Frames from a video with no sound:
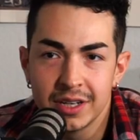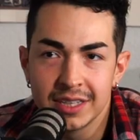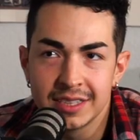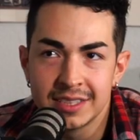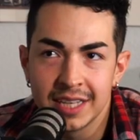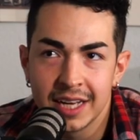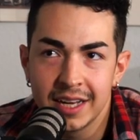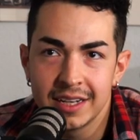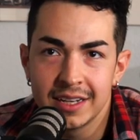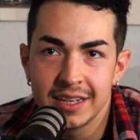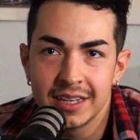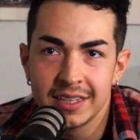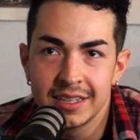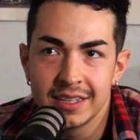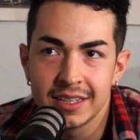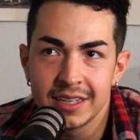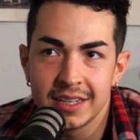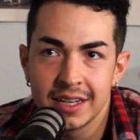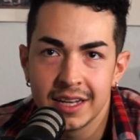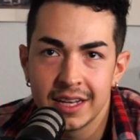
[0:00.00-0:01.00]
a tight
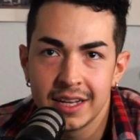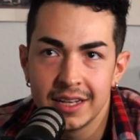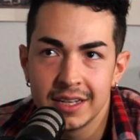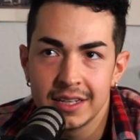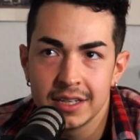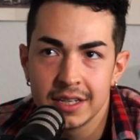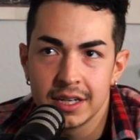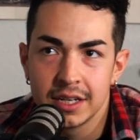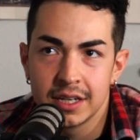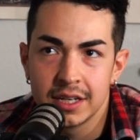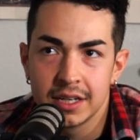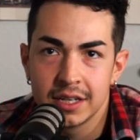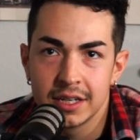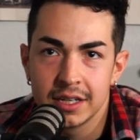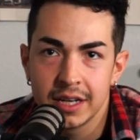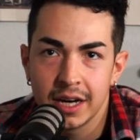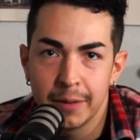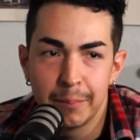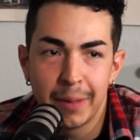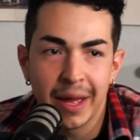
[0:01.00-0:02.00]
end, and a
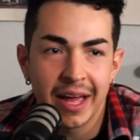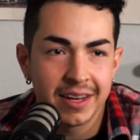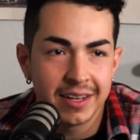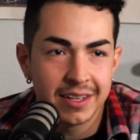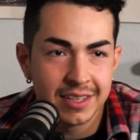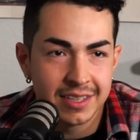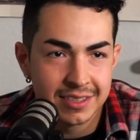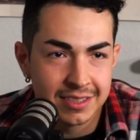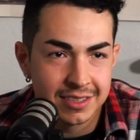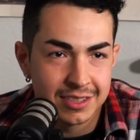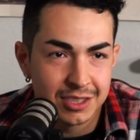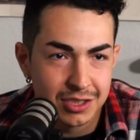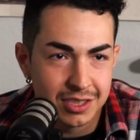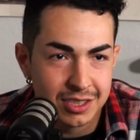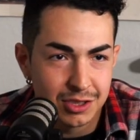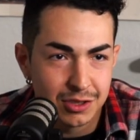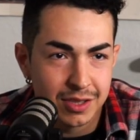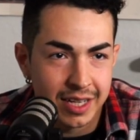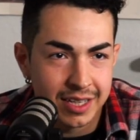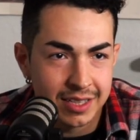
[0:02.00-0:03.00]
uh, a bandit essentially.
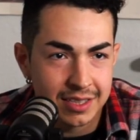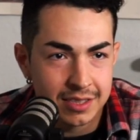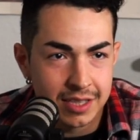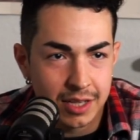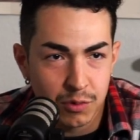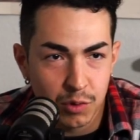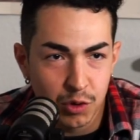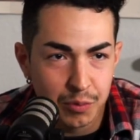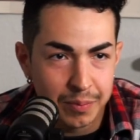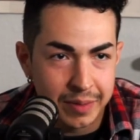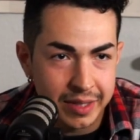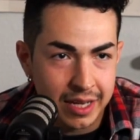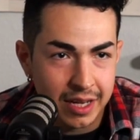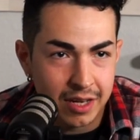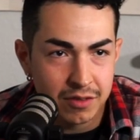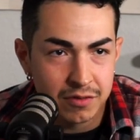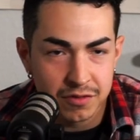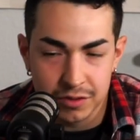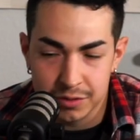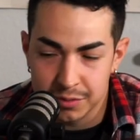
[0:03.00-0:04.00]
So like they rolled me
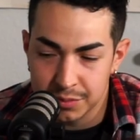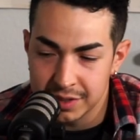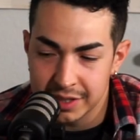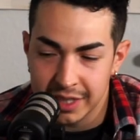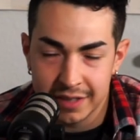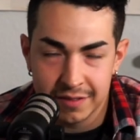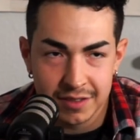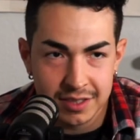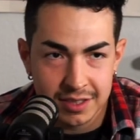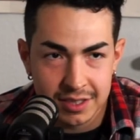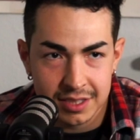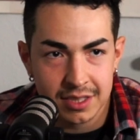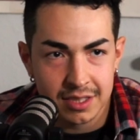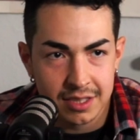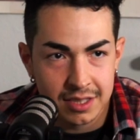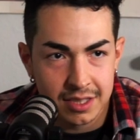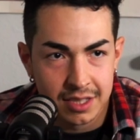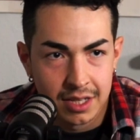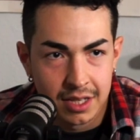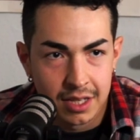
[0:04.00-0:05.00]
down from safety
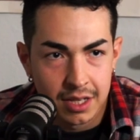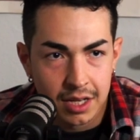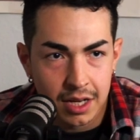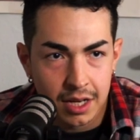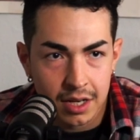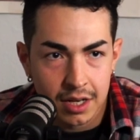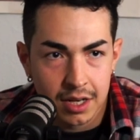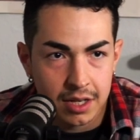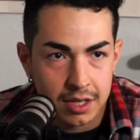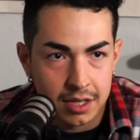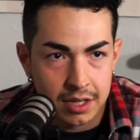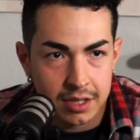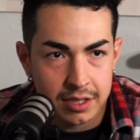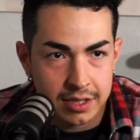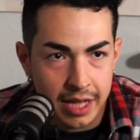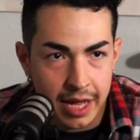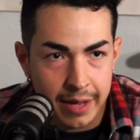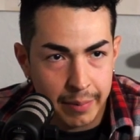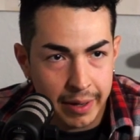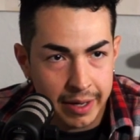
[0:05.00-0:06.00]
to uh,
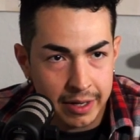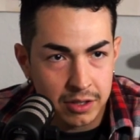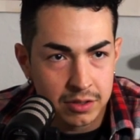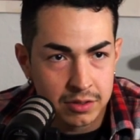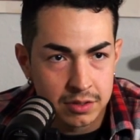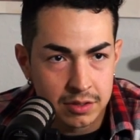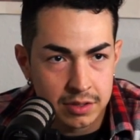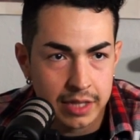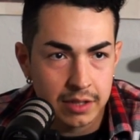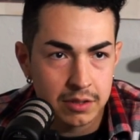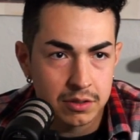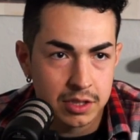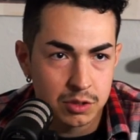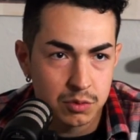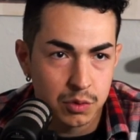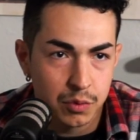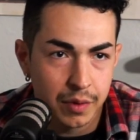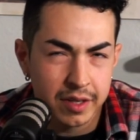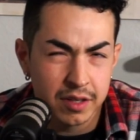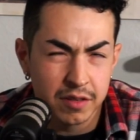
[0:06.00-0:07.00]
linebacker, like because
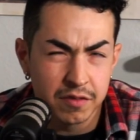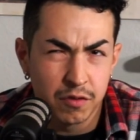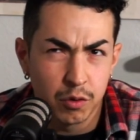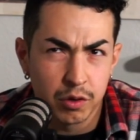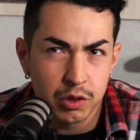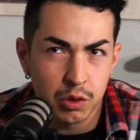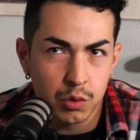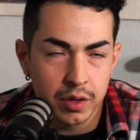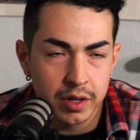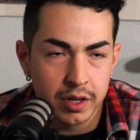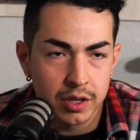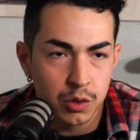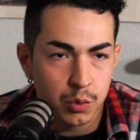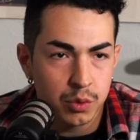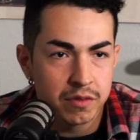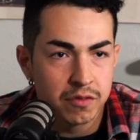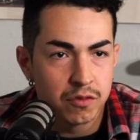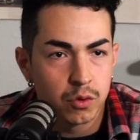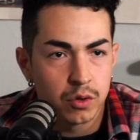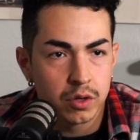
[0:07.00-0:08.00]
we ran a four three and a
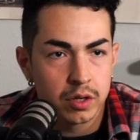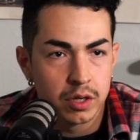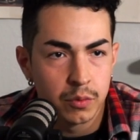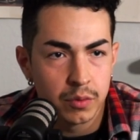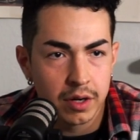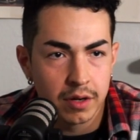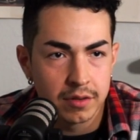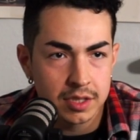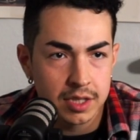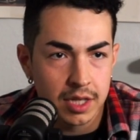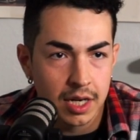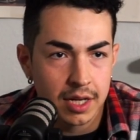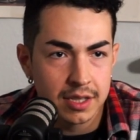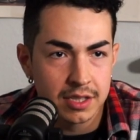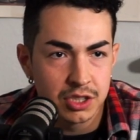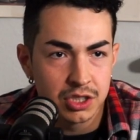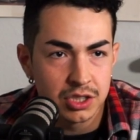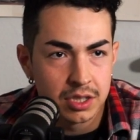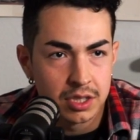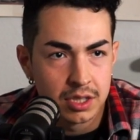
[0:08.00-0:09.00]
three four when I was that's, in college.
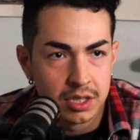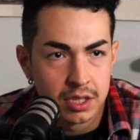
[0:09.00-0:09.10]
That's so